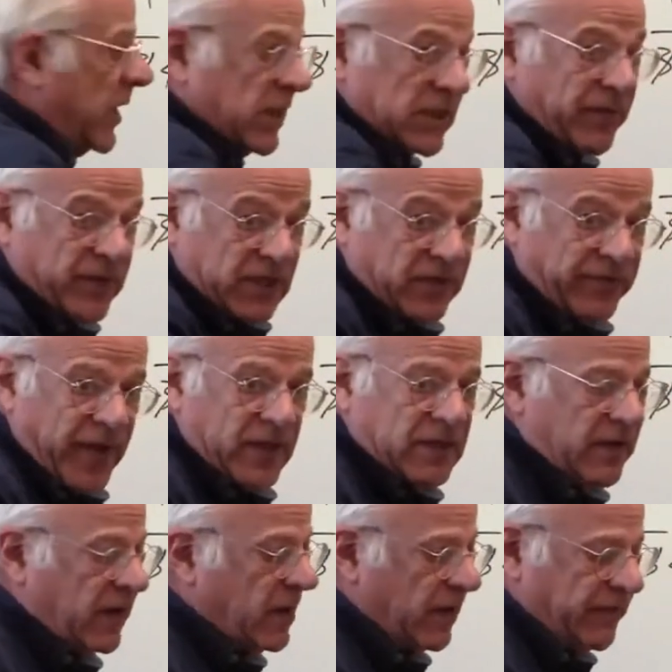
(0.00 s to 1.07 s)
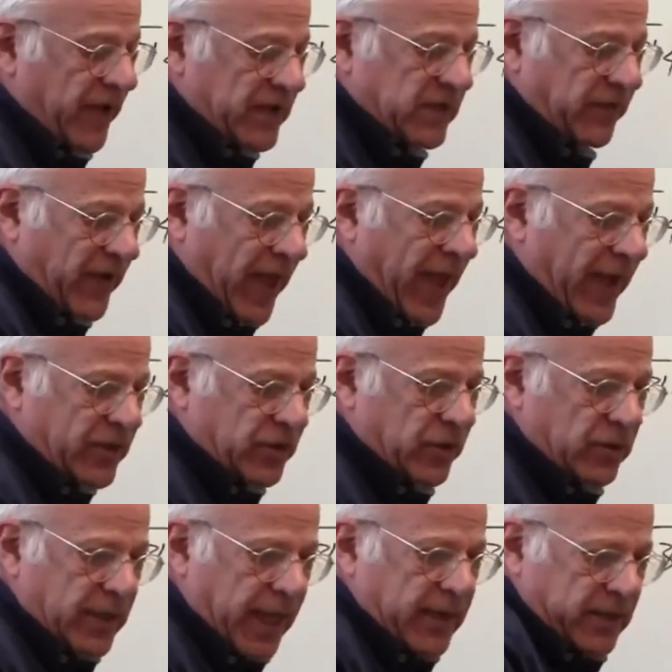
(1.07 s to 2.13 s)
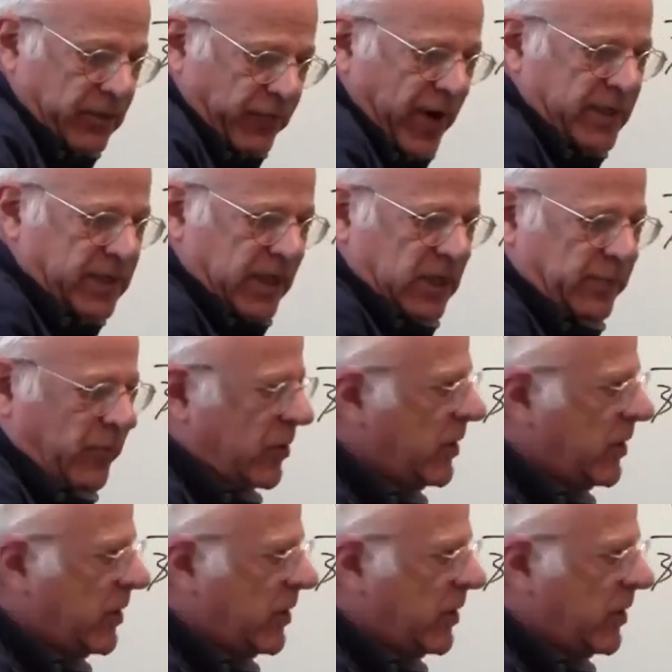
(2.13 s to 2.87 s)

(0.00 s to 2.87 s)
because of its offensive, offensive action, that is raising its